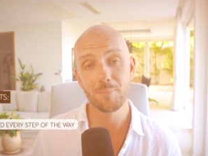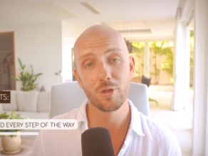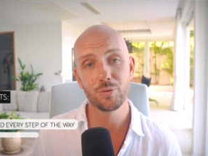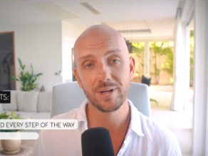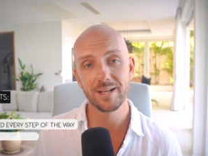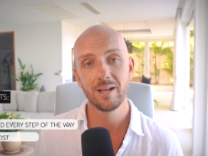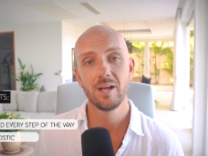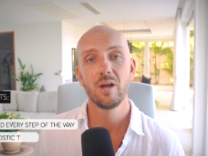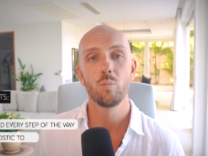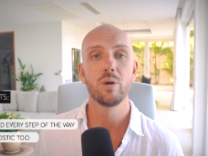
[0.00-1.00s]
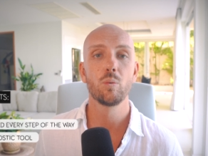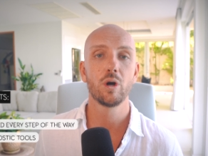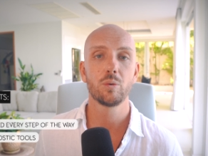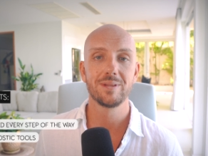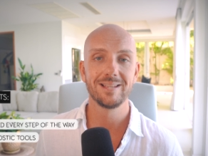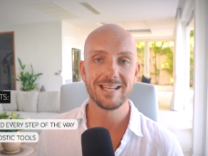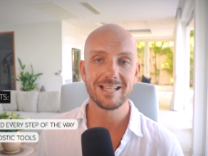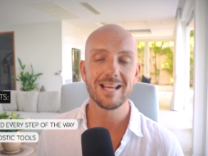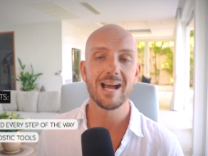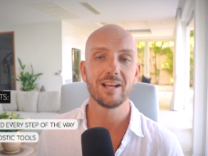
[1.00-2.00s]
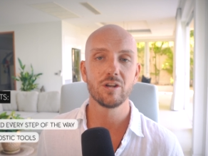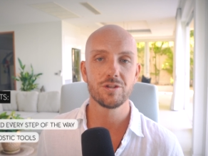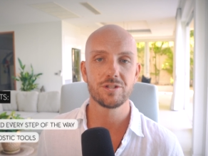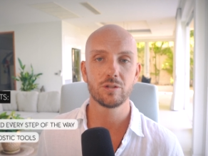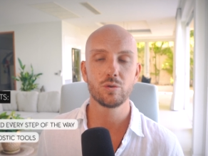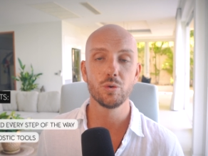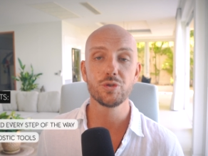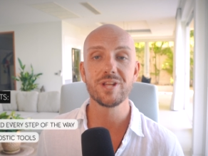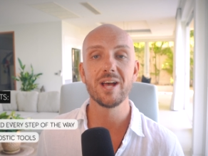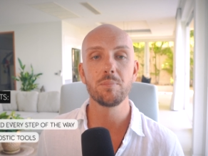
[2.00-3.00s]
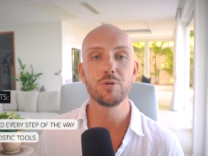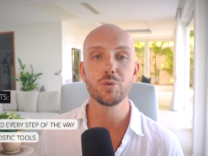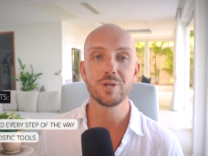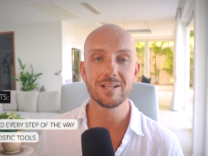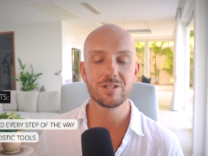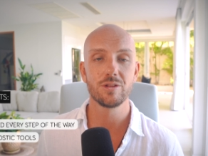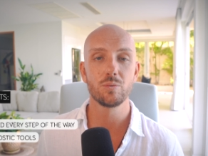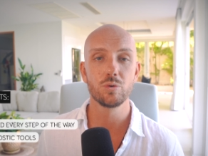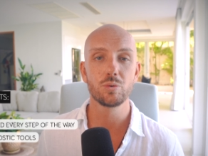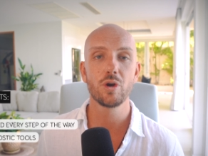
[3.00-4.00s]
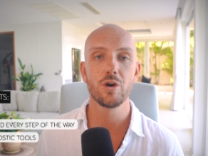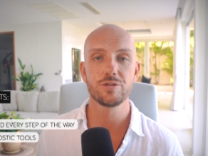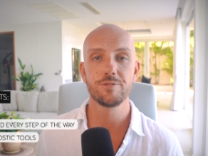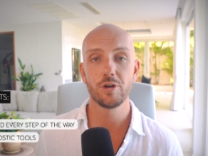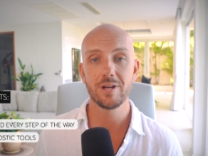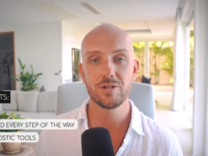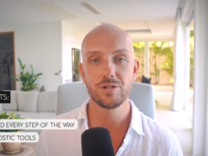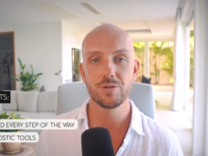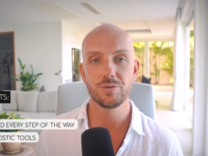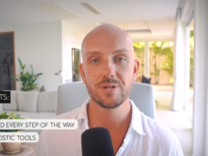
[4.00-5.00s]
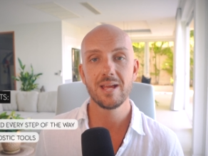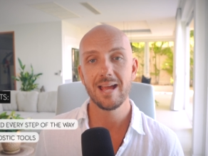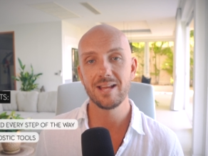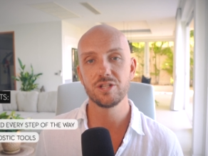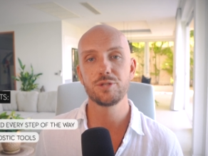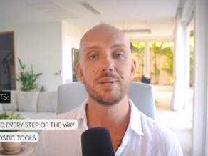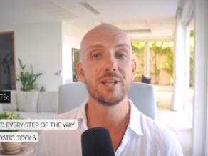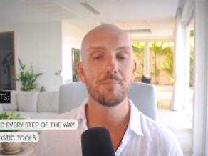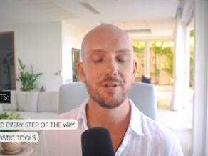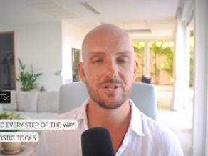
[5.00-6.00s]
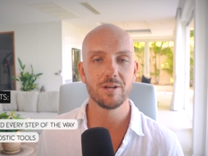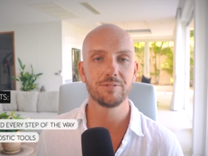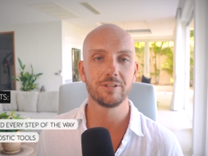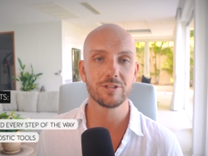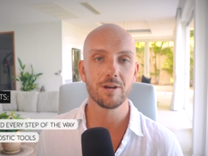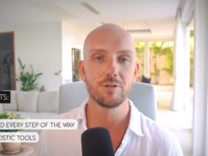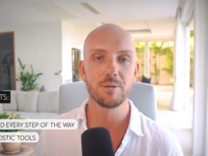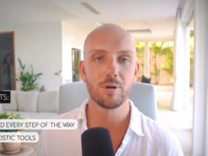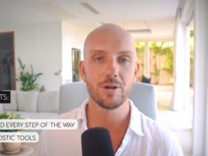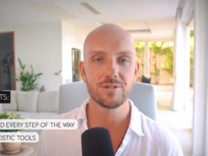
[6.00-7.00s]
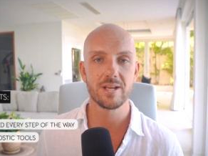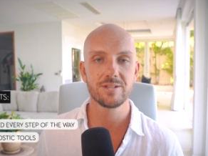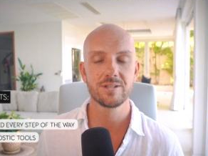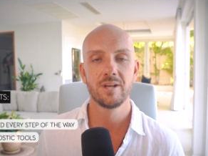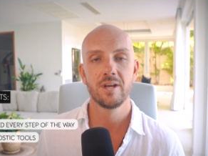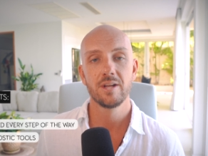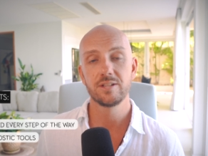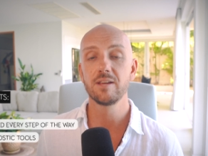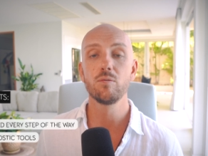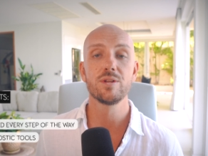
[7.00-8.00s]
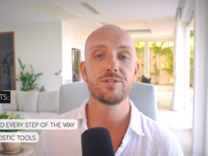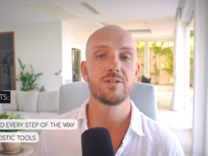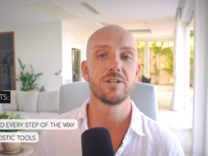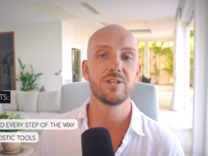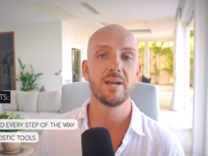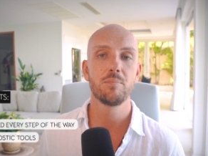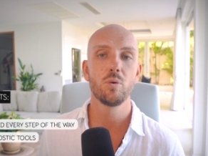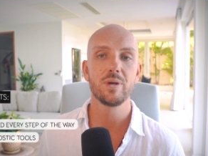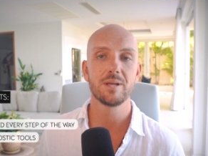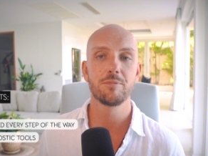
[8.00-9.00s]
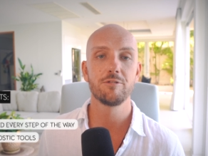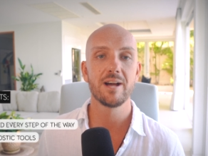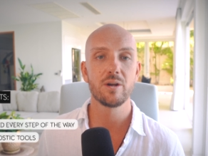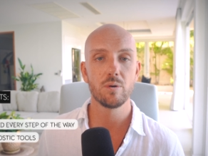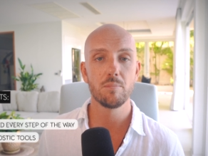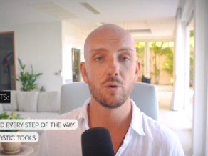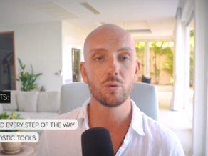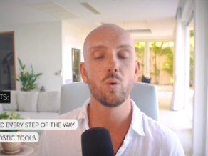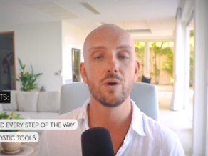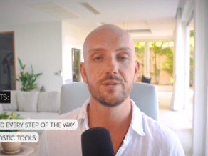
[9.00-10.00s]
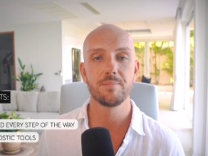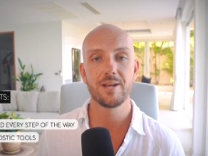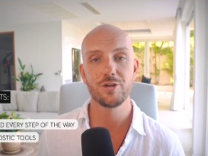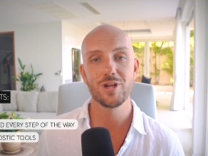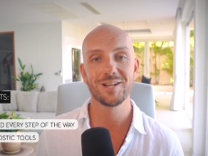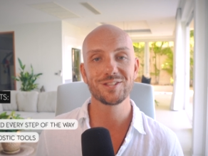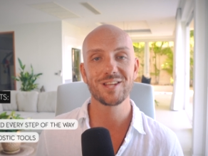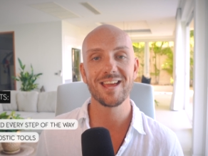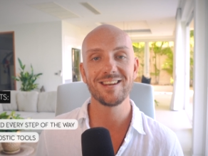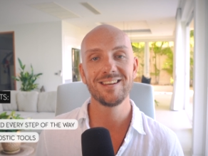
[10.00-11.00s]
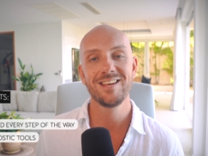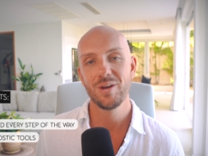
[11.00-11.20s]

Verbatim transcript: Number 3, we work with leading diagnostic tools to help you get to the root cause of your issues and to speed up the self-discovery process. To give one such example, we can provide a remote quantum energetic scan,